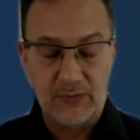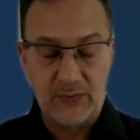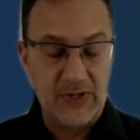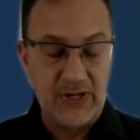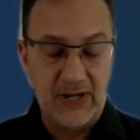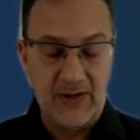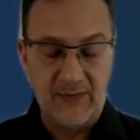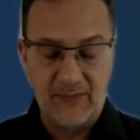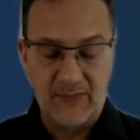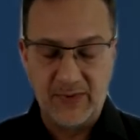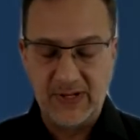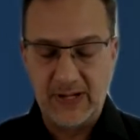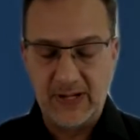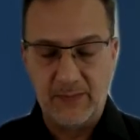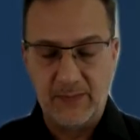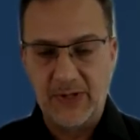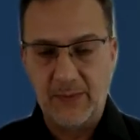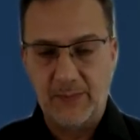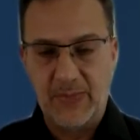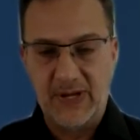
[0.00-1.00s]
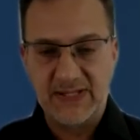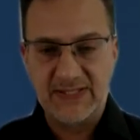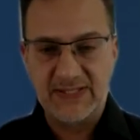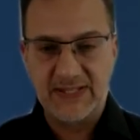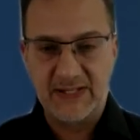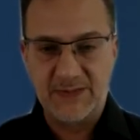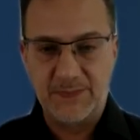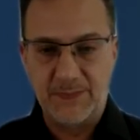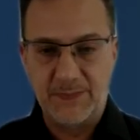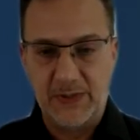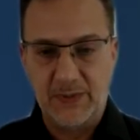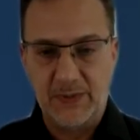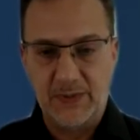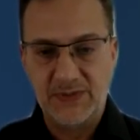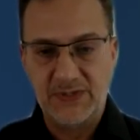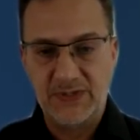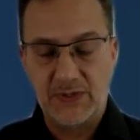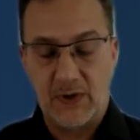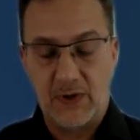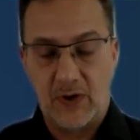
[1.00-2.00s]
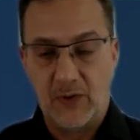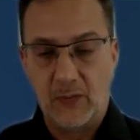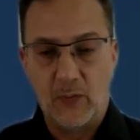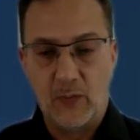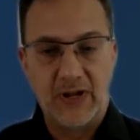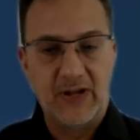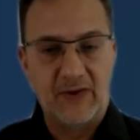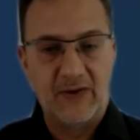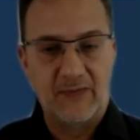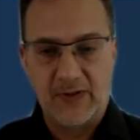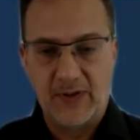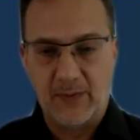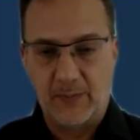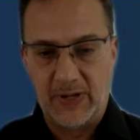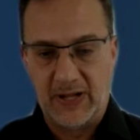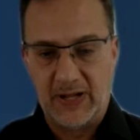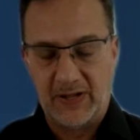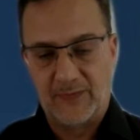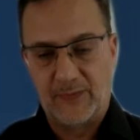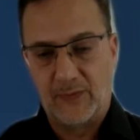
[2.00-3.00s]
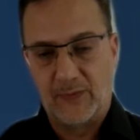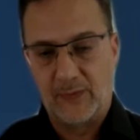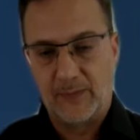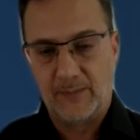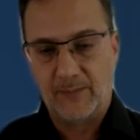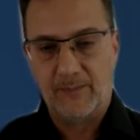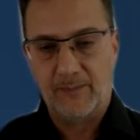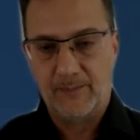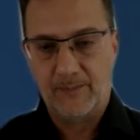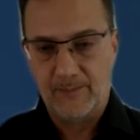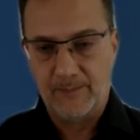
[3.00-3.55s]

deliver them the best experience on whatever the platform.